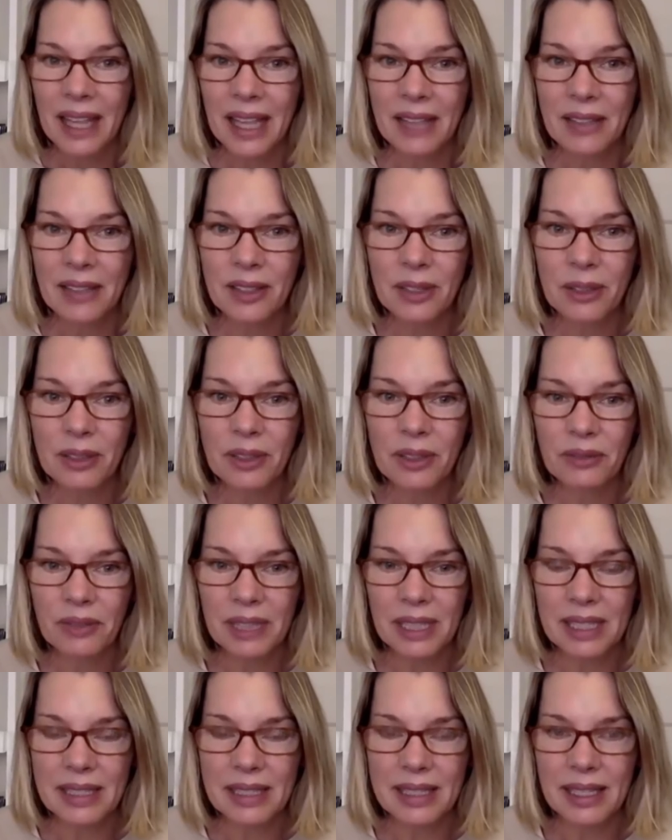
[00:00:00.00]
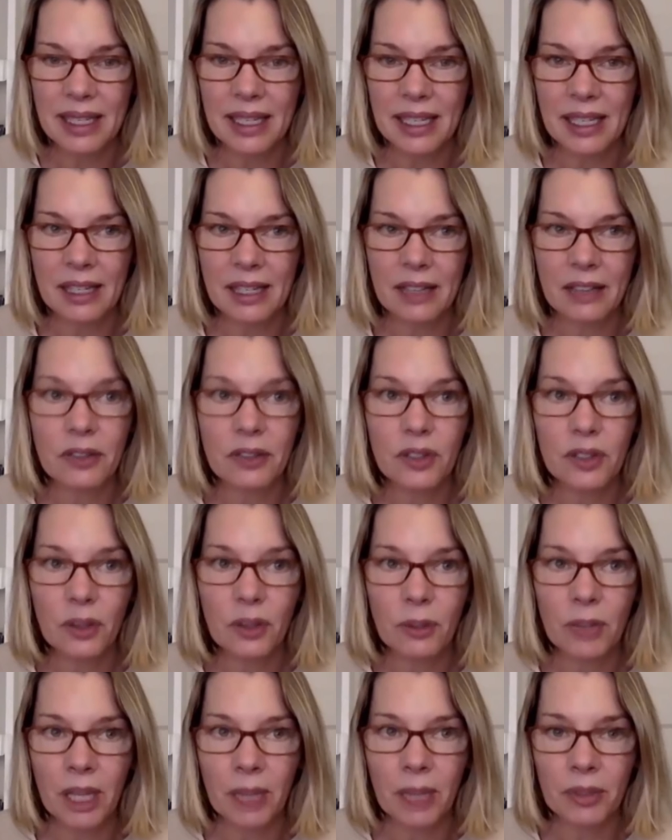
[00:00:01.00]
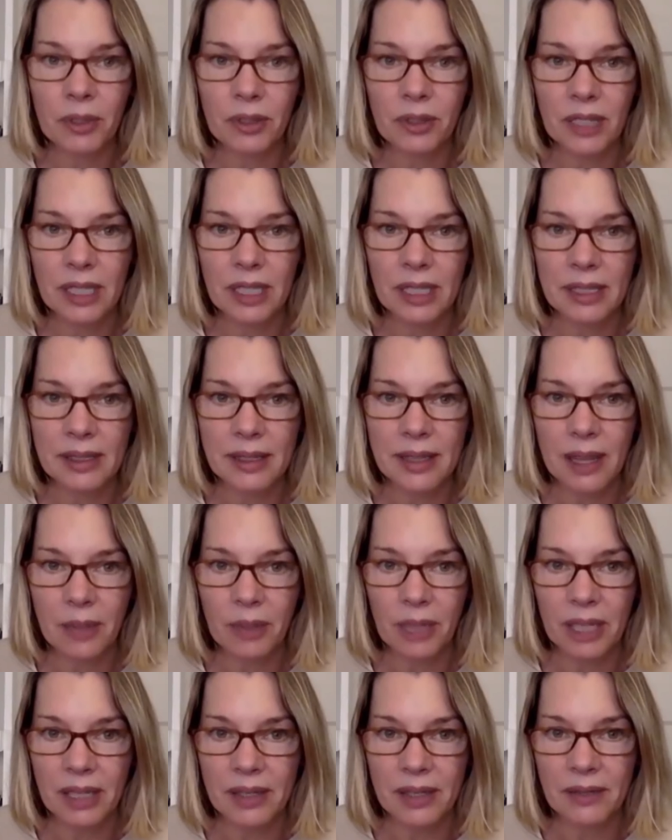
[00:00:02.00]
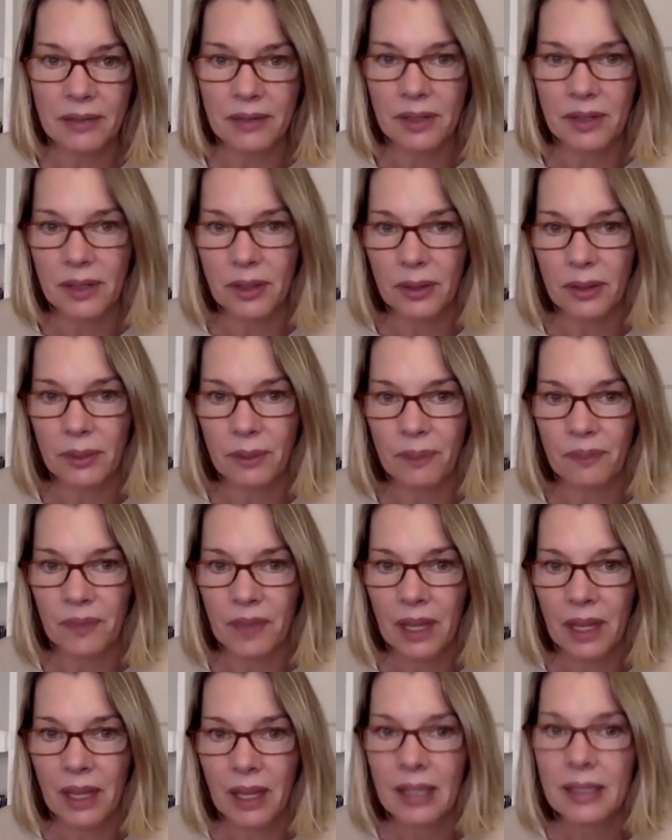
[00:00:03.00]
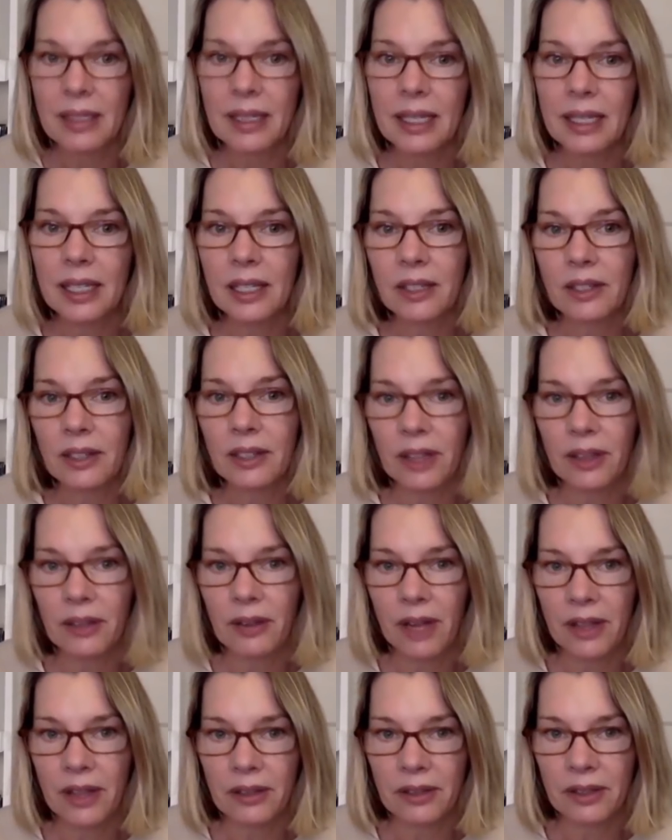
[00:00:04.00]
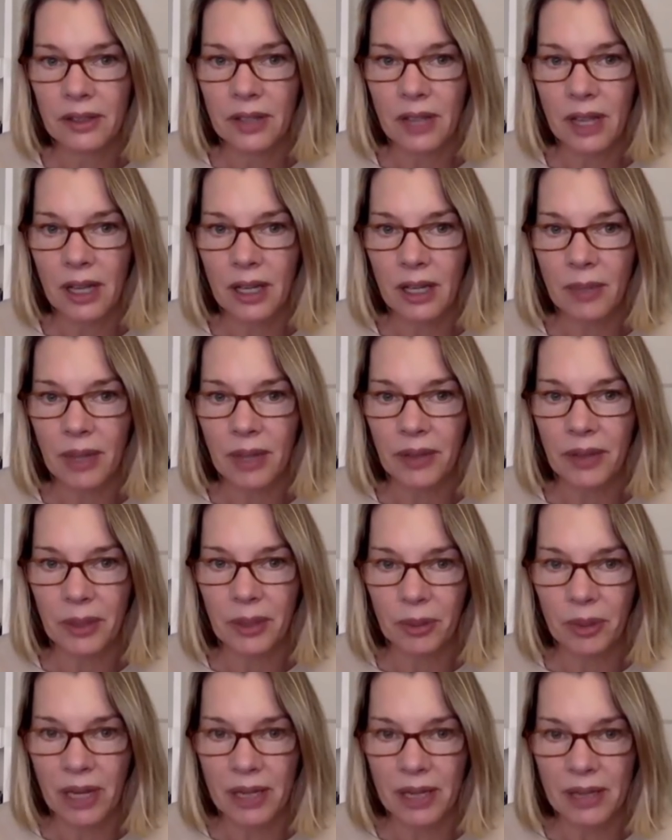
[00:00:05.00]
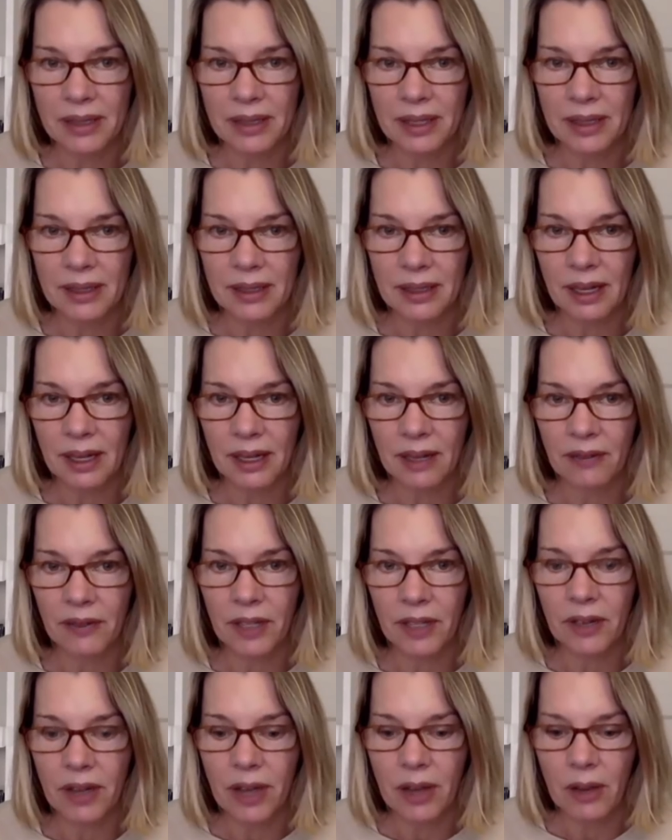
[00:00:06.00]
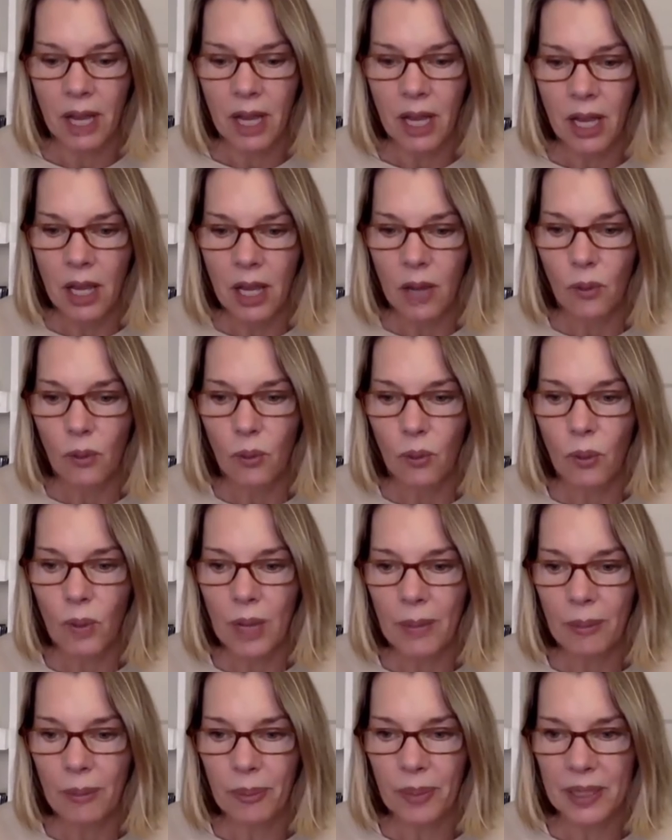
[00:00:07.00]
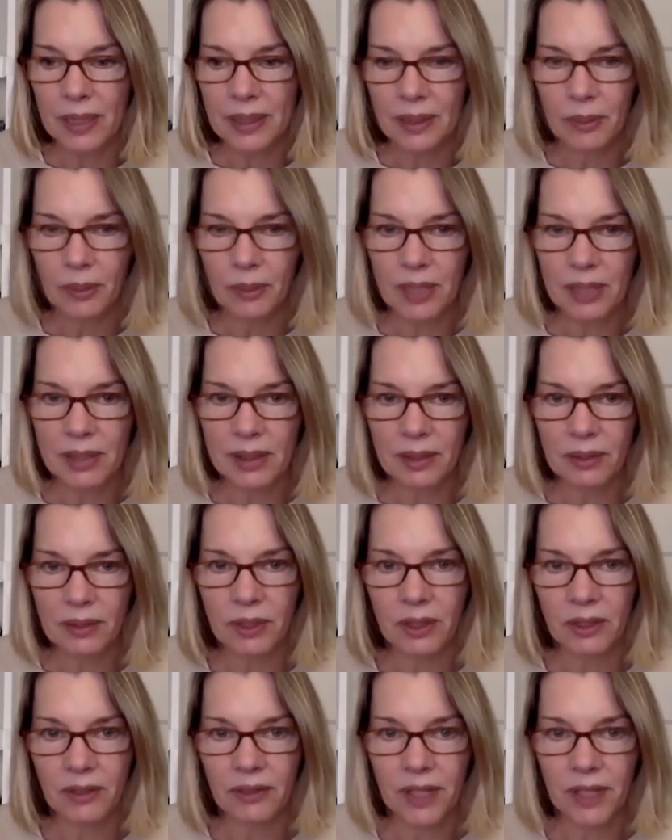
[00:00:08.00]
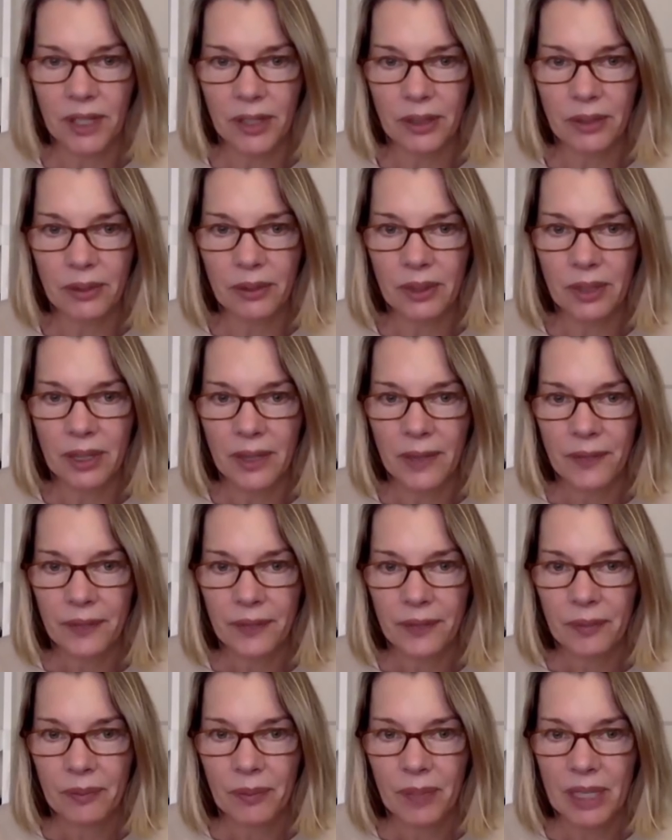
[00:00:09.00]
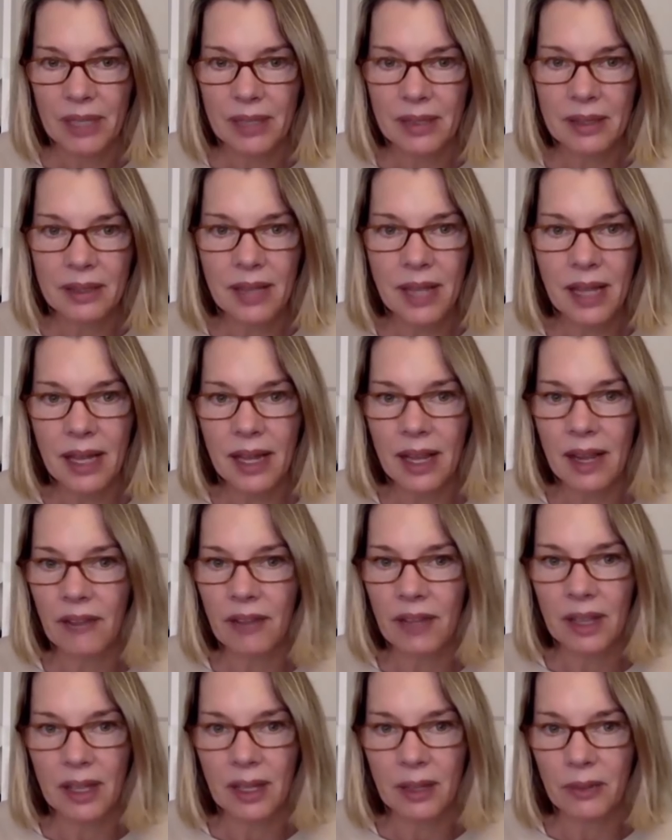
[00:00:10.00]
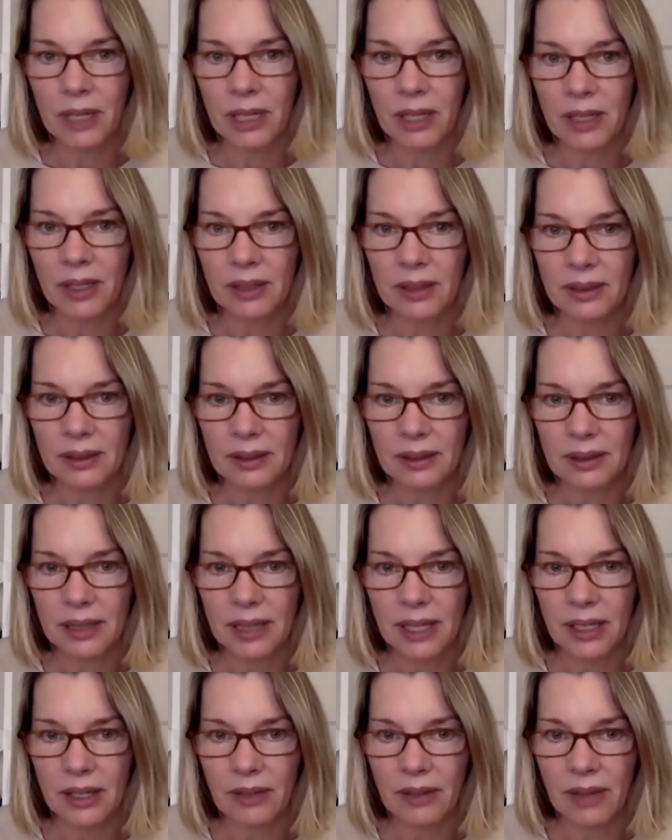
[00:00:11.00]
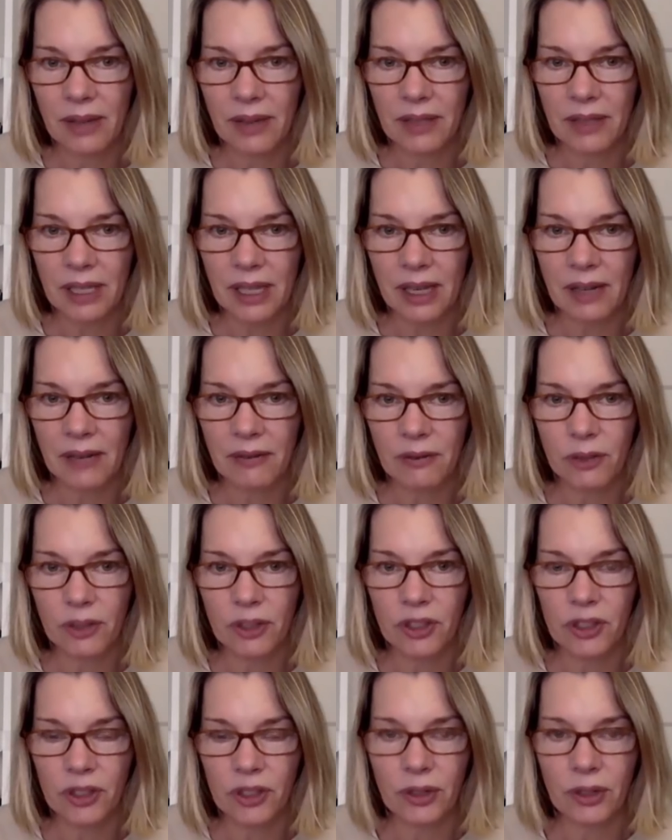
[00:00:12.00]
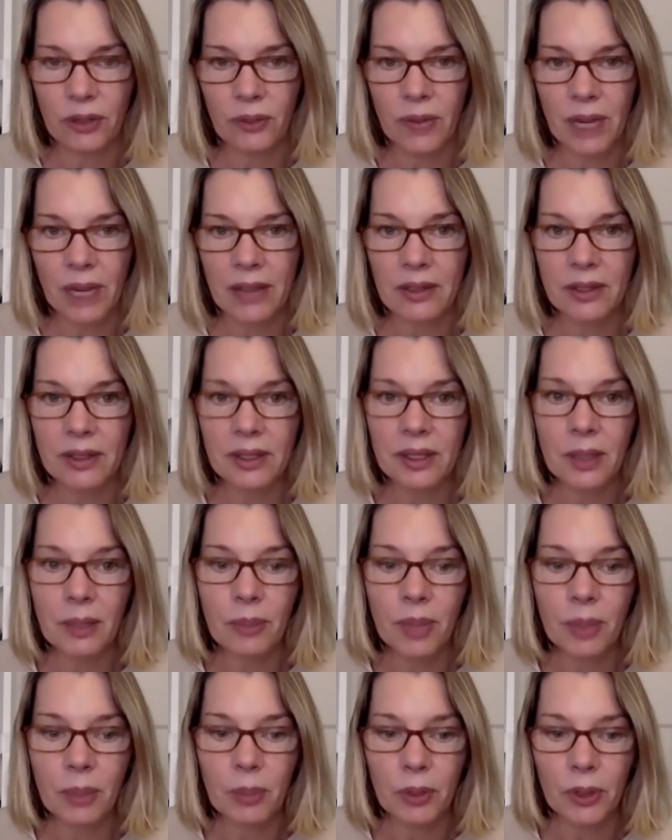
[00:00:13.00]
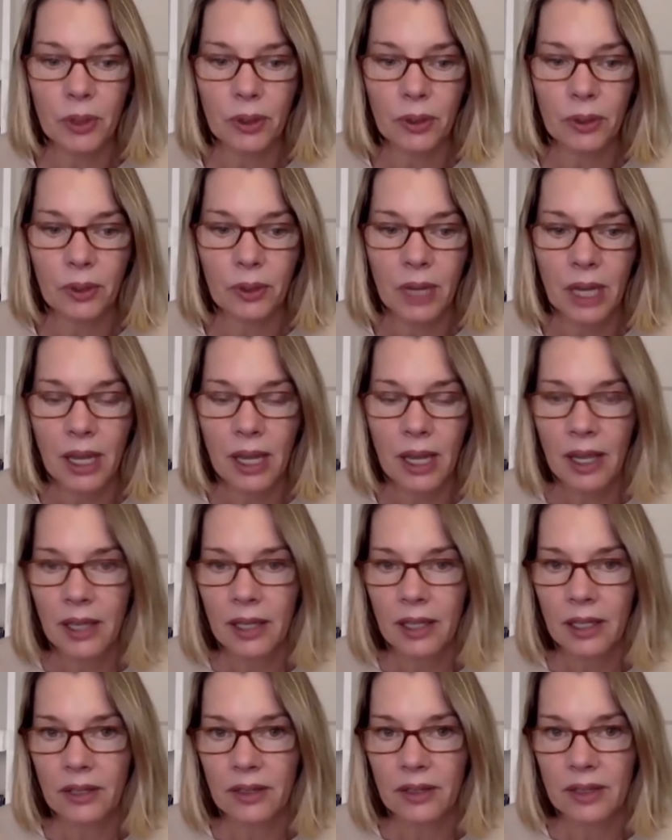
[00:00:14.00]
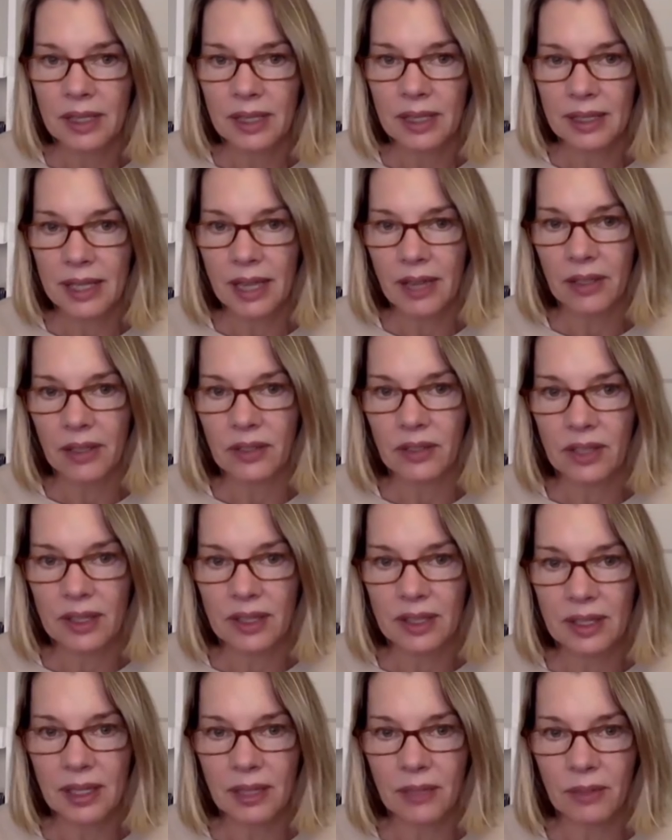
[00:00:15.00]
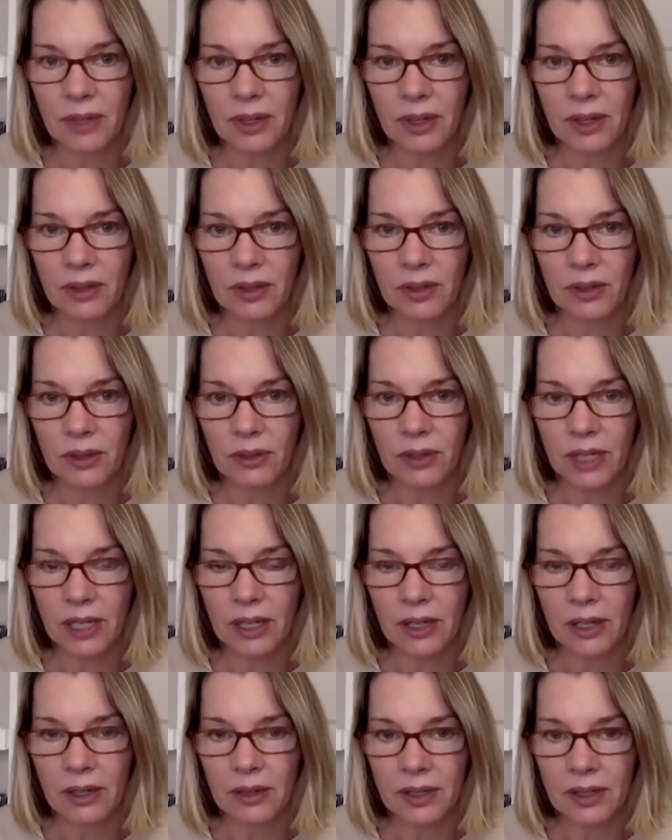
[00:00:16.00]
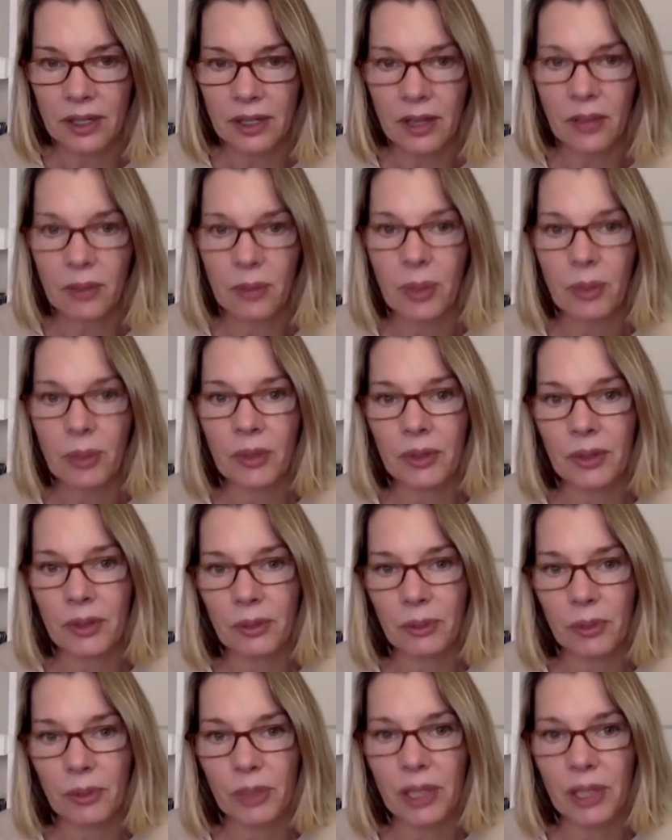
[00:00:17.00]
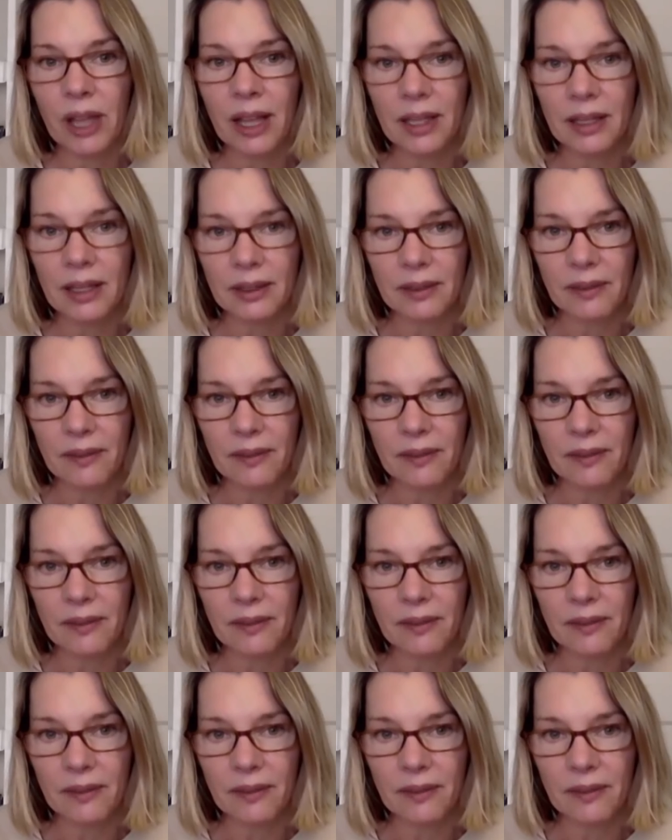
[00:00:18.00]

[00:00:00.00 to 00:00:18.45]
And so it's really digging in, and there's so many opportunities now because of Zoom to hear other authors talk about their process and kind of figure out what bits and pieces work for you, because not everything will, and you have to kind of forge your own way. There's some people who, you know, sit down and just see where the story goes, and other people who plot